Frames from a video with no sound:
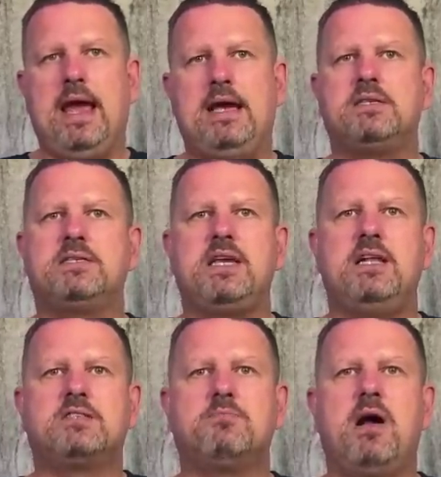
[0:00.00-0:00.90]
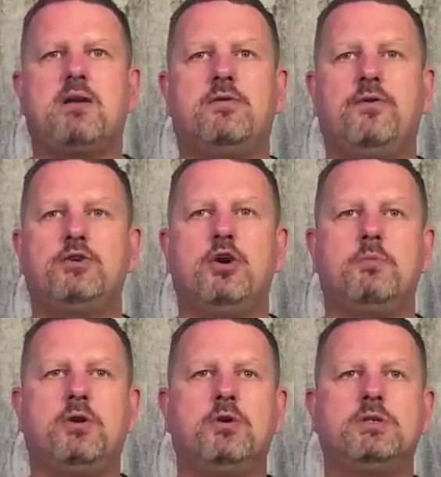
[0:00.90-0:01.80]
As a sales market for
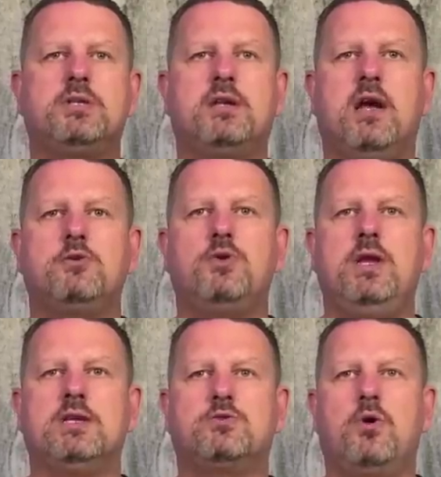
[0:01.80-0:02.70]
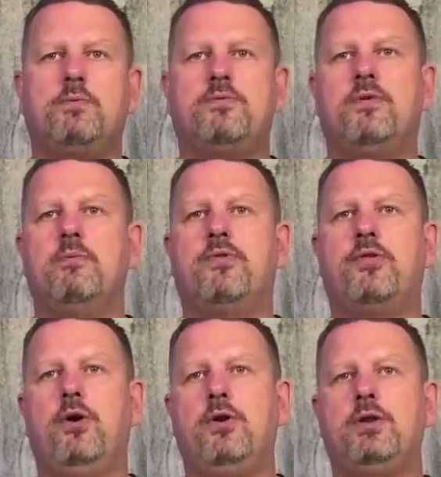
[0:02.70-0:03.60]
German goods, the country has dropped from
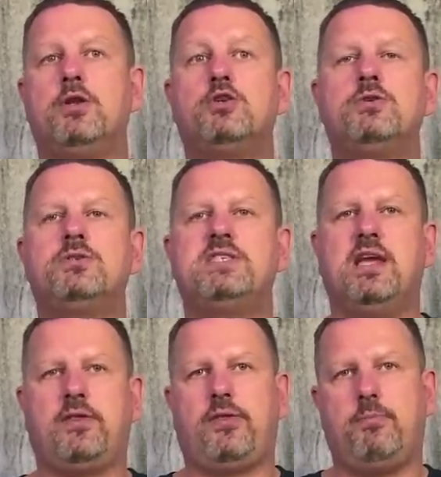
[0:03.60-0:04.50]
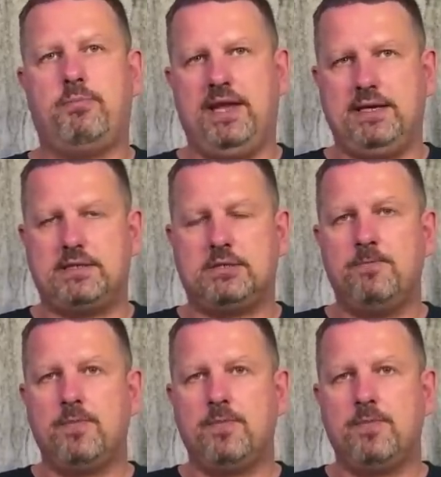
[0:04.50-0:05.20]
3rd to 6th place.